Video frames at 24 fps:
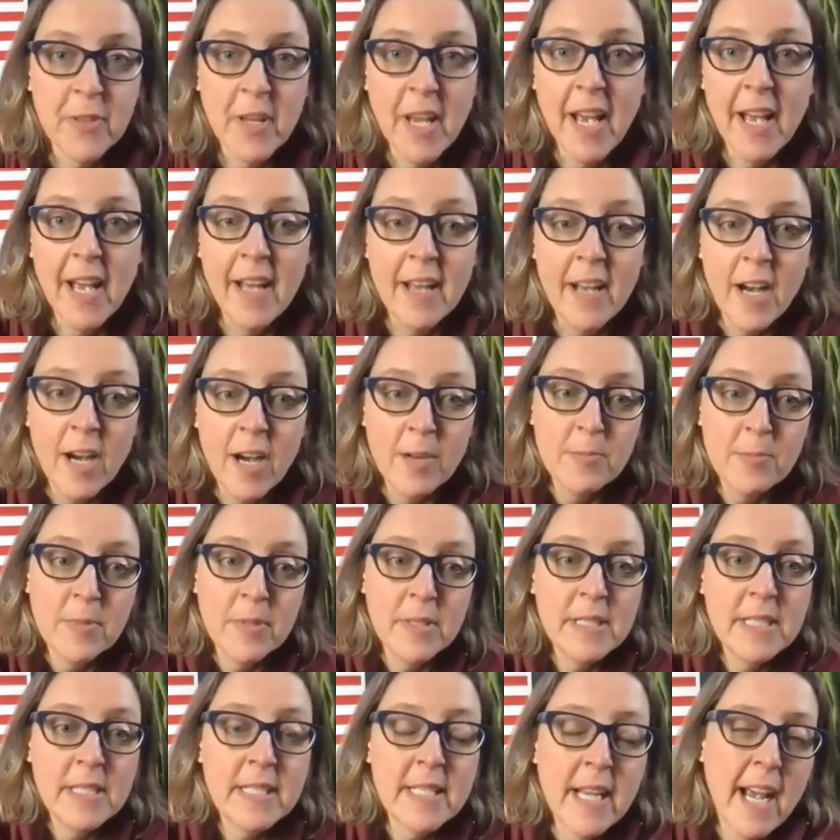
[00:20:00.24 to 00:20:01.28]
that.
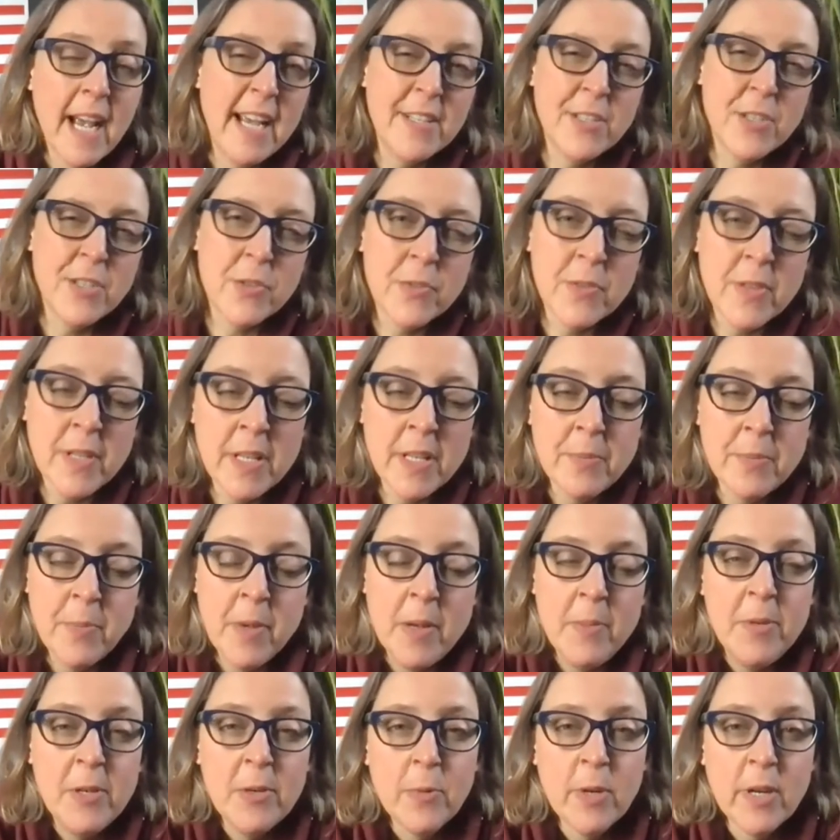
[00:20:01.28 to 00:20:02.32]
Lisa, I do think
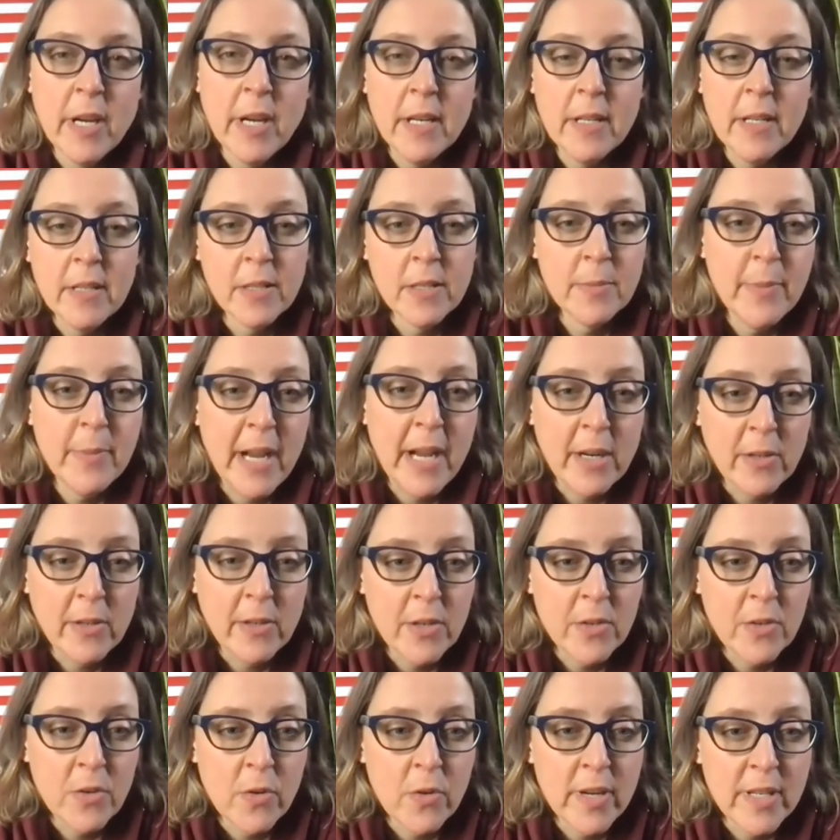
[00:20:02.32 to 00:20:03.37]
maybe we're getting a little
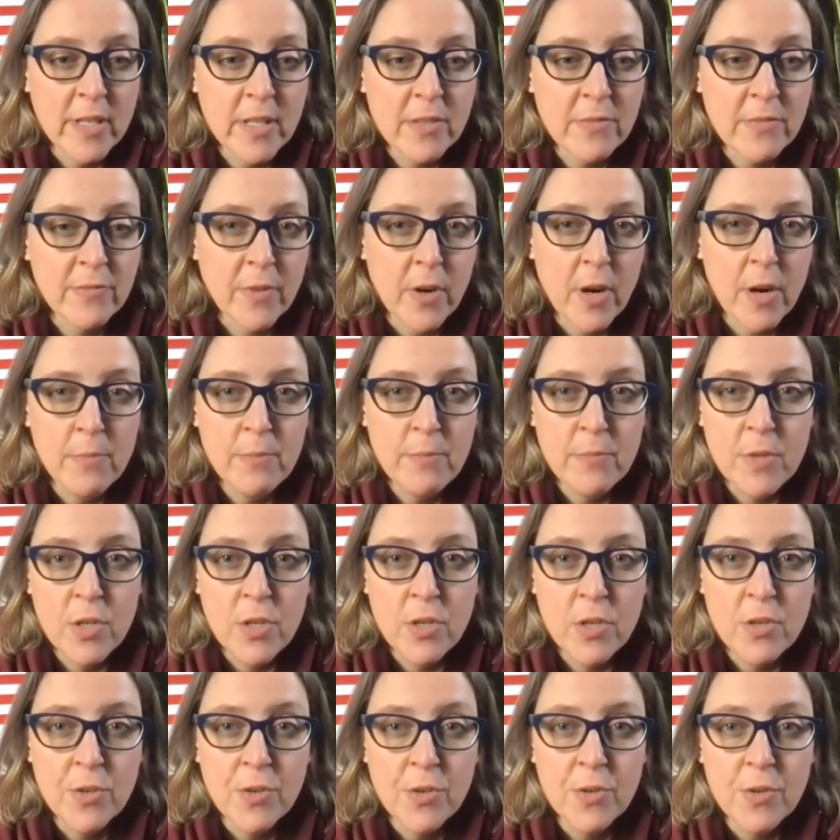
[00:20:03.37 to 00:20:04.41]
background noise from
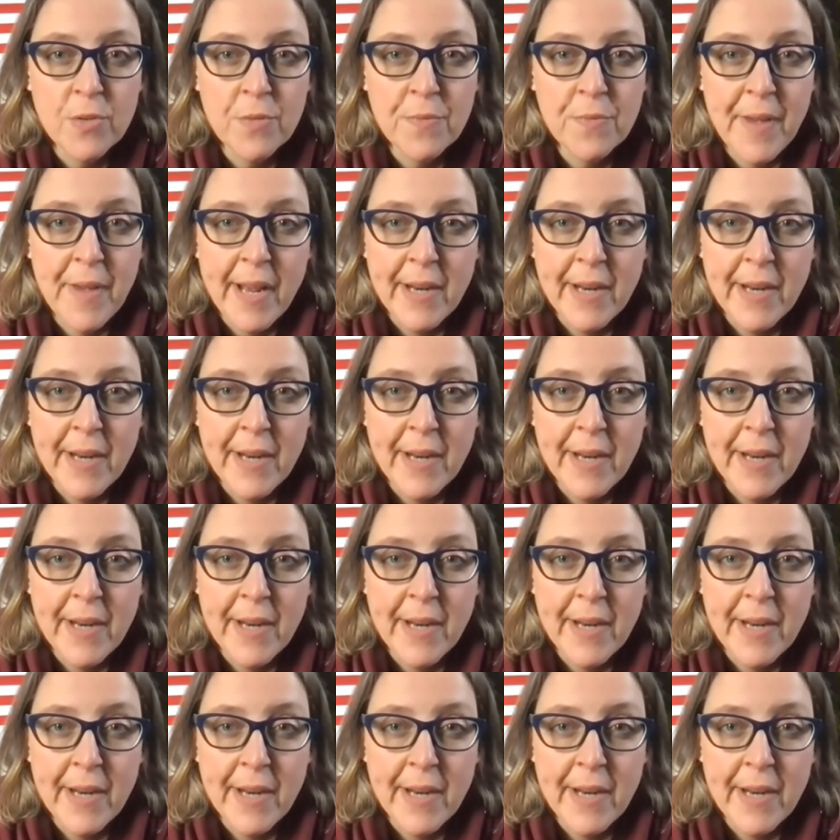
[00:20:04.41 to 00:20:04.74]
you.